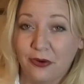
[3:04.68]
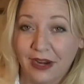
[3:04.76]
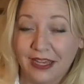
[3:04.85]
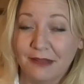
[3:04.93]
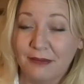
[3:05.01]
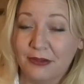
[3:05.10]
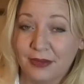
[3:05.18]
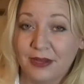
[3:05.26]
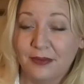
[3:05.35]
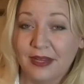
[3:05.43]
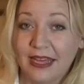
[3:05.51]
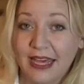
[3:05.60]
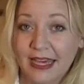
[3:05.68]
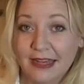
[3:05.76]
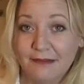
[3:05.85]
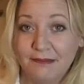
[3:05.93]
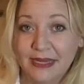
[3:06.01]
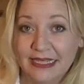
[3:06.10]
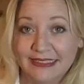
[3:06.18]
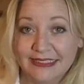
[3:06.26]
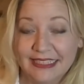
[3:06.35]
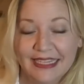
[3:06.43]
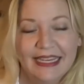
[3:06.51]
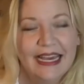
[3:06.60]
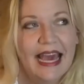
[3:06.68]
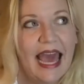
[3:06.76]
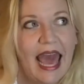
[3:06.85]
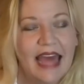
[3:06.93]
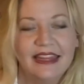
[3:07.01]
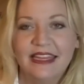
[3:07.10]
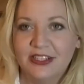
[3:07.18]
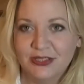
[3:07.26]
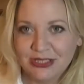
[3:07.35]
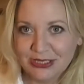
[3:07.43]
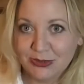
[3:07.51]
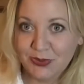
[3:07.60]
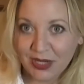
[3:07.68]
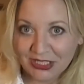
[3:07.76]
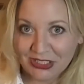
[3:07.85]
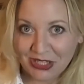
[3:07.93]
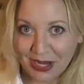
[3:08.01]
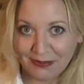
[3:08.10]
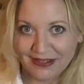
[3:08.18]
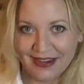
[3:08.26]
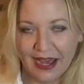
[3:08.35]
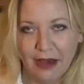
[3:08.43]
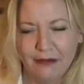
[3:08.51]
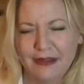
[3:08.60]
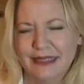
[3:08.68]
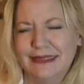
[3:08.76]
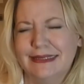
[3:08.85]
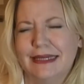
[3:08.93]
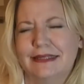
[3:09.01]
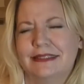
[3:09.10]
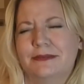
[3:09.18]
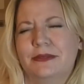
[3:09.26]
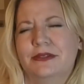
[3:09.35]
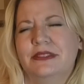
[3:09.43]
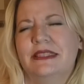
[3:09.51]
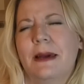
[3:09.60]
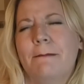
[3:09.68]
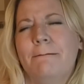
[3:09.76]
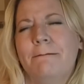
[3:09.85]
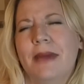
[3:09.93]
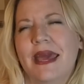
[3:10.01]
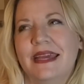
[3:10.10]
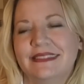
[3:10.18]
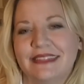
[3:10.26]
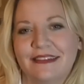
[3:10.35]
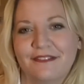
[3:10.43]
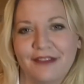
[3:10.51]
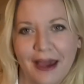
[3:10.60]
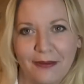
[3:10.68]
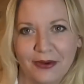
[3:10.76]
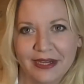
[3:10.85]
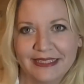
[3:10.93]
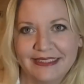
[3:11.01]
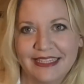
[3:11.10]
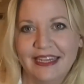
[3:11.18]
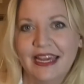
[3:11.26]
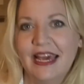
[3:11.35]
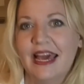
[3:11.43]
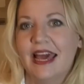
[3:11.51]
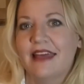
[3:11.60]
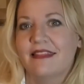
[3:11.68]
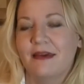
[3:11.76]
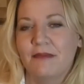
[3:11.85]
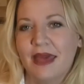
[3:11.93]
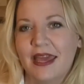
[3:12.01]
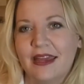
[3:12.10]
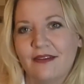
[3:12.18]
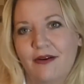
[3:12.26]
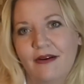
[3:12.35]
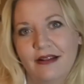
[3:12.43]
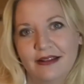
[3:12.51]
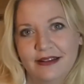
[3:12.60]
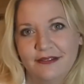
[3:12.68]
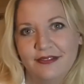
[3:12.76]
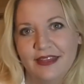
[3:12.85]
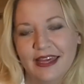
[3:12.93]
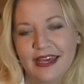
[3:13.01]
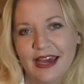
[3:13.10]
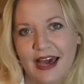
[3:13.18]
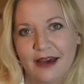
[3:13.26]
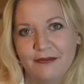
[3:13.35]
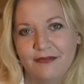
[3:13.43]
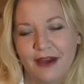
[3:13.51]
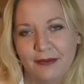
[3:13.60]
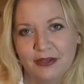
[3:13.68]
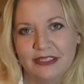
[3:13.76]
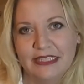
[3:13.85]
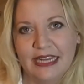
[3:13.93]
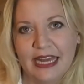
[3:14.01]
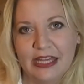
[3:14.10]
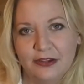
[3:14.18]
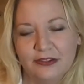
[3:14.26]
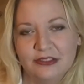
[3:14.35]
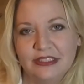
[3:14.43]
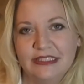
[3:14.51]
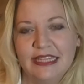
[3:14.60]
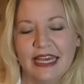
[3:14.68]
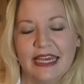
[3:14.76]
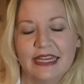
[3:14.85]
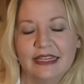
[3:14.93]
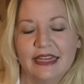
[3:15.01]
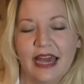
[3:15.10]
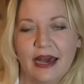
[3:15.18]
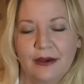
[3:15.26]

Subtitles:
it can be really, really hit and miss. And then there's this one shop in town that sells the most amazing fabrics. That they made all of the fabrics that I used in